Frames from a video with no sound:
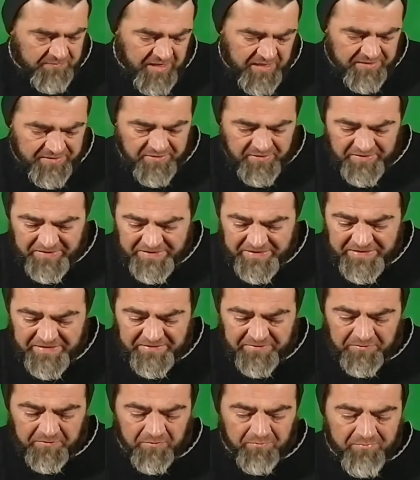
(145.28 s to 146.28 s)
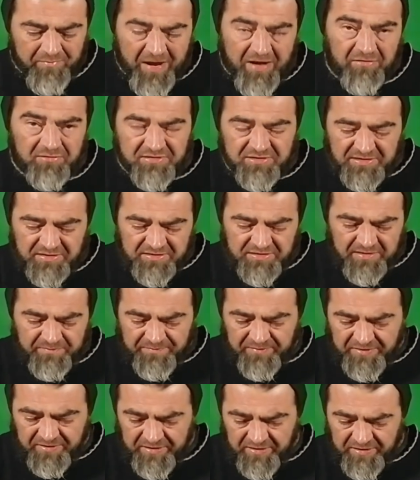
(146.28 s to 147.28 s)
I don't know, eagle mountain
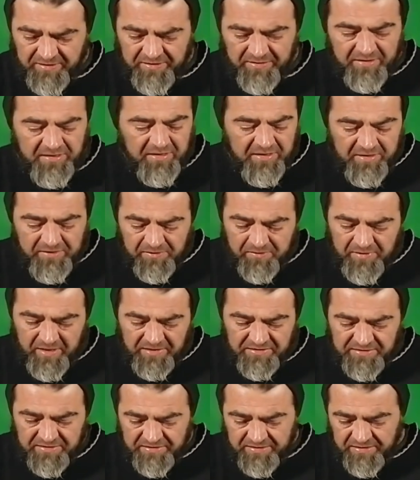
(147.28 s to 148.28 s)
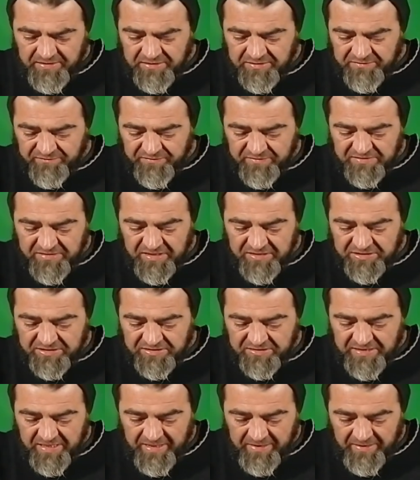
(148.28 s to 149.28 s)
type of thing. Crazy thing is if you touch
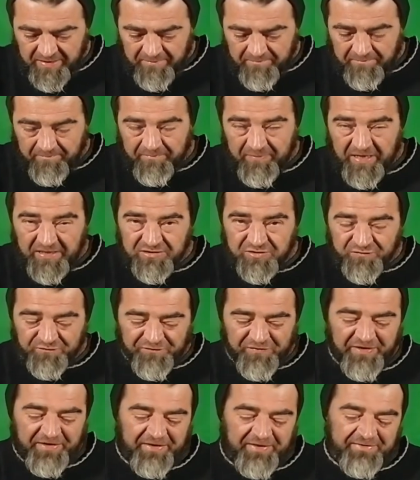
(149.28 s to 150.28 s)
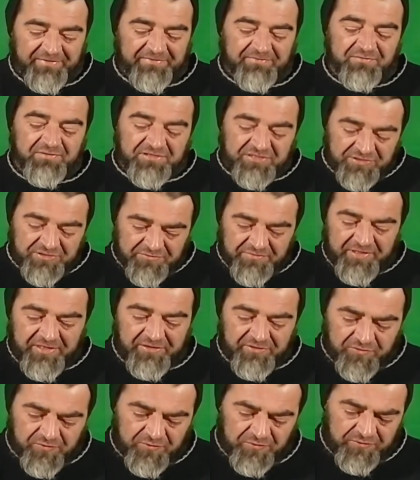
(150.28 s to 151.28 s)
a tongue, bite your finger, which is
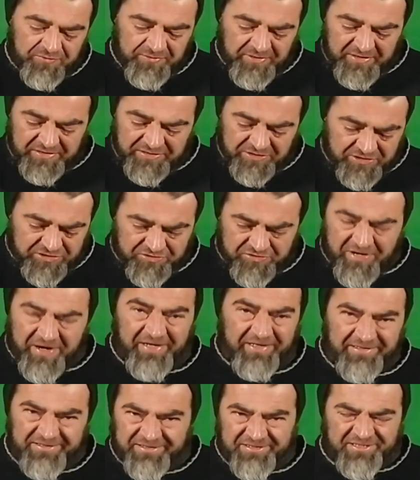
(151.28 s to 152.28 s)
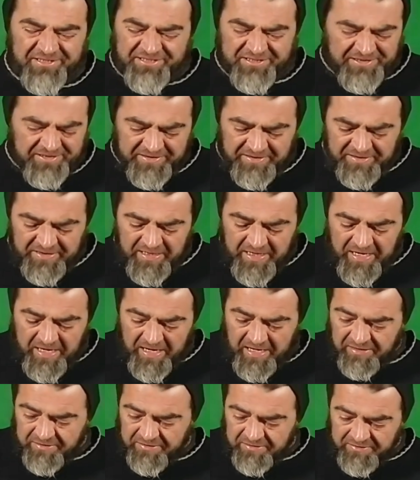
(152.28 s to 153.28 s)
really cool and strange.
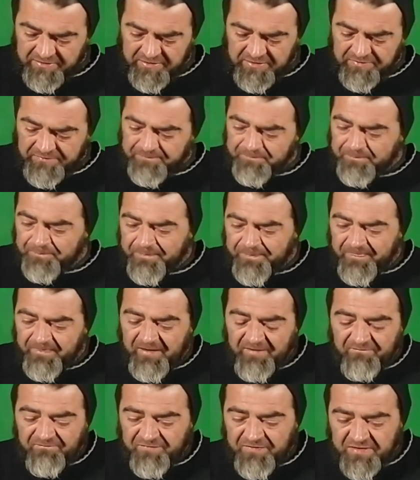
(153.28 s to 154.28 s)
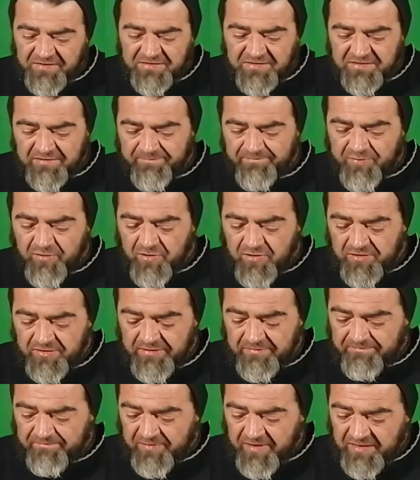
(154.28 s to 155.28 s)
I don't know if this is a part
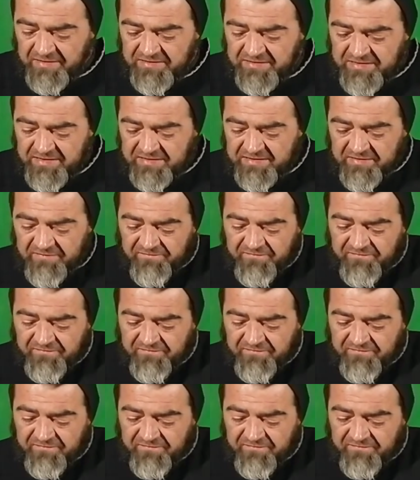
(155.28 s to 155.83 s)
of the playset.